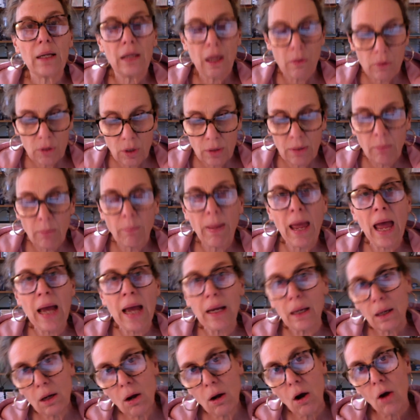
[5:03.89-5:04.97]
I was on the back.
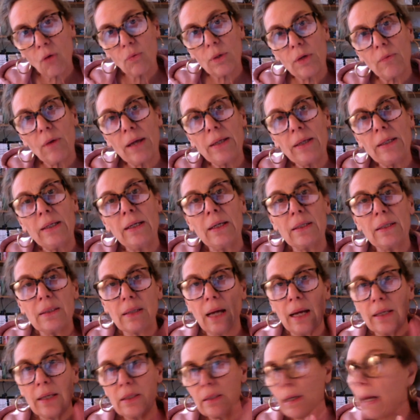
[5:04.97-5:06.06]
A car rear-ended us.
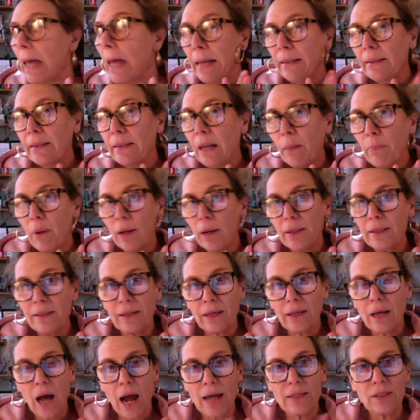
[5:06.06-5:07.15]
I ended up on the
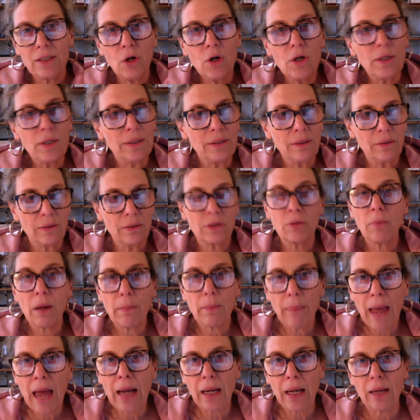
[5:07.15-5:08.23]
guy's hood, so my
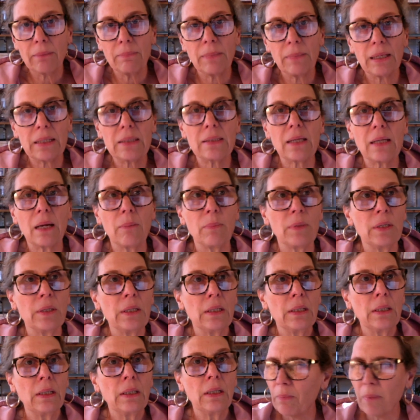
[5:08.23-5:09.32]
back got mixed up.
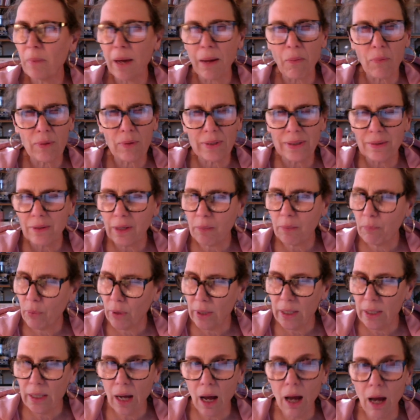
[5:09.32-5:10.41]
I was
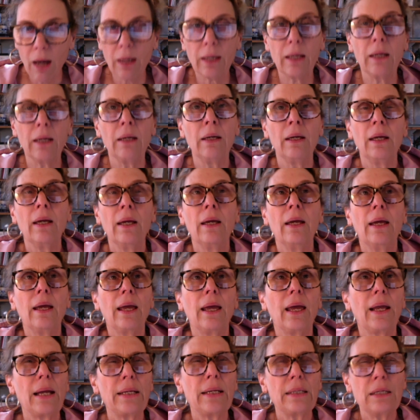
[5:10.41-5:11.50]
pretty young,
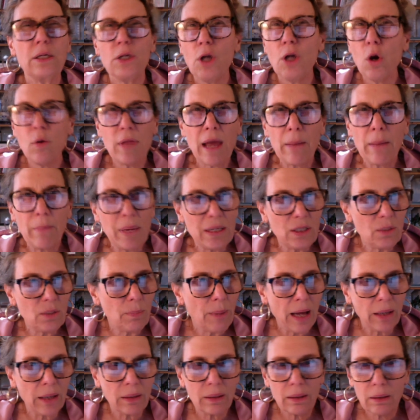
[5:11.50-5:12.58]
and I didn't know that much
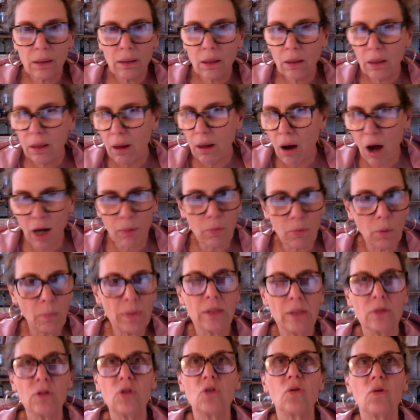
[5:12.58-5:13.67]
about
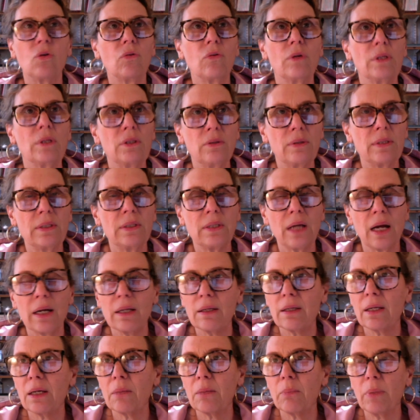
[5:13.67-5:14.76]
automobile insurance, this kind of
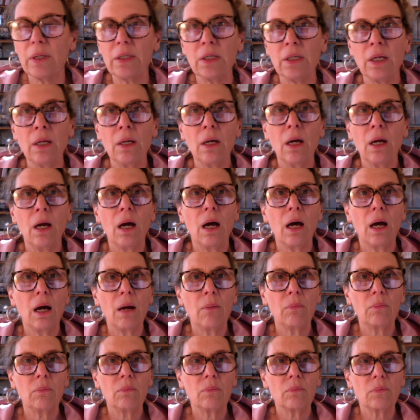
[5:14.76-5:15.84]
thing. But
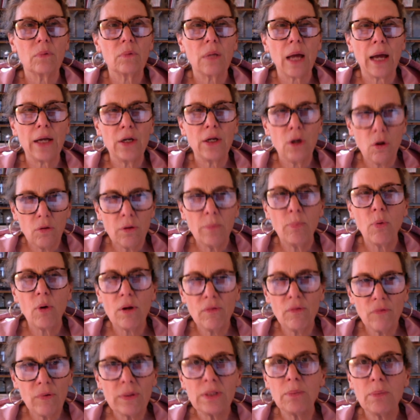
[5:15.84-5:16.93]
I know the
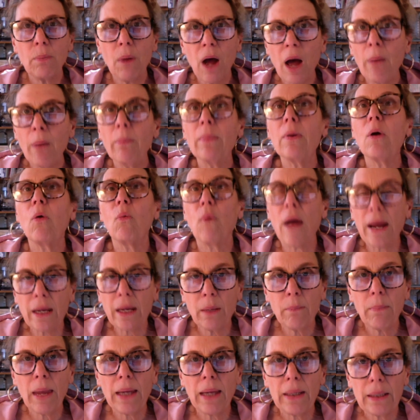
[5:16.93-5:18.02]
boyfriend's mom
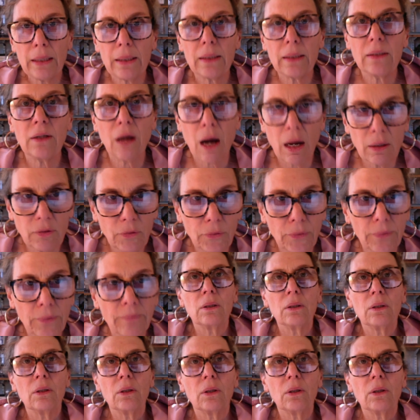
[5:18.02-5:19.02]
recommended a doctor.